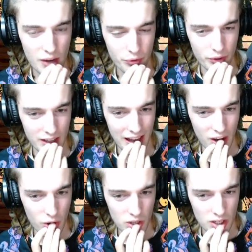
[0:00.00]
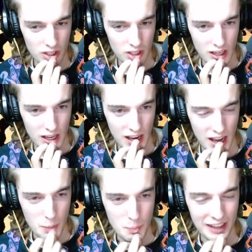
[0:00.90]
for now,
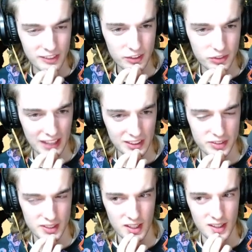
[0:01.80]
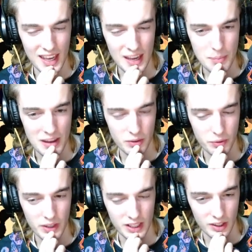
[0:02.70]
I might just take the second game by the
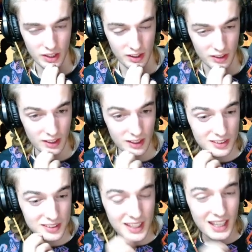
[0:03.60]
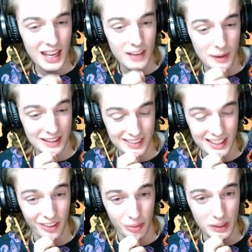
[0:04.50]
fucking, like, skin of my
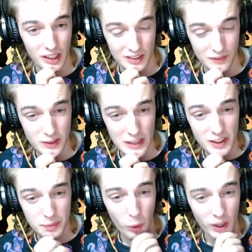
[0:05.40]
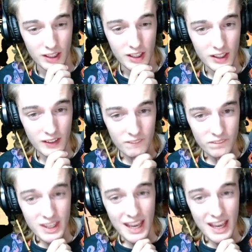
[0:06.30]
teeth. Because if this, at this point, he